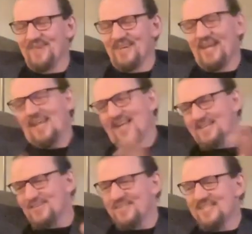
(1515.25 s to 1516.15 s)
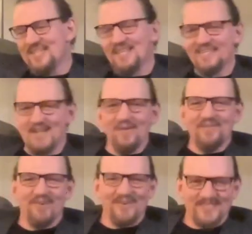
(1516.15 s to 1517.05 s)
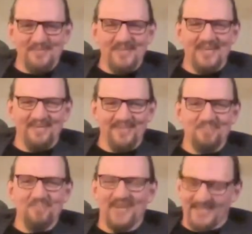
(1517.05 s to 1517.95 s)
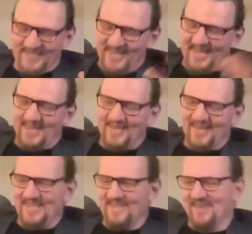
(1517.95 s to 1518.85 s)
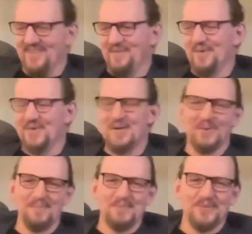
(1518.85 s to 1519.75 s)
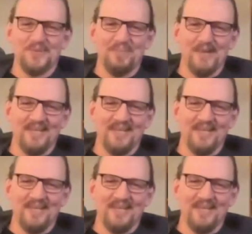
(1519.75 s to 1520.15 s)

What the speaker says: And it's not to say there's no advice to be given, but yeah, I think we all know what we're talking about